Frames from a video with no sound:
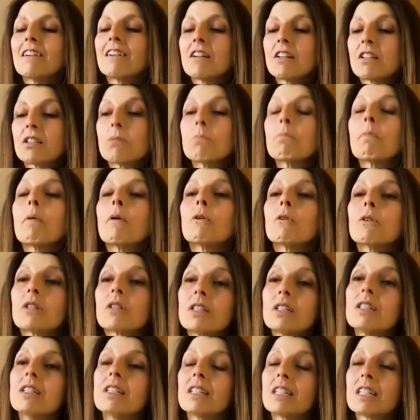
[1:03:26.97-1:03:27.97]
is
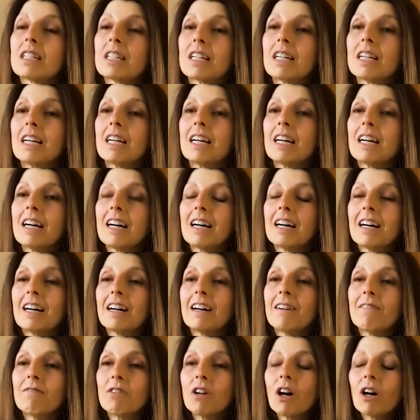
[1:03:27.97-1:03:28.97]
important
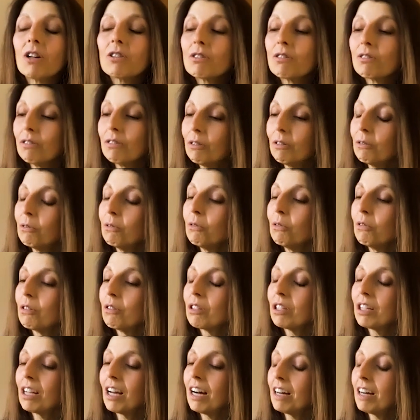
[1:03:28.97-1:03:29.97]
not to
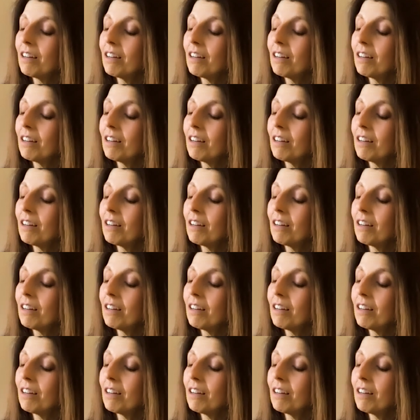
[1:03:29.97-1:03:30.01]
lose.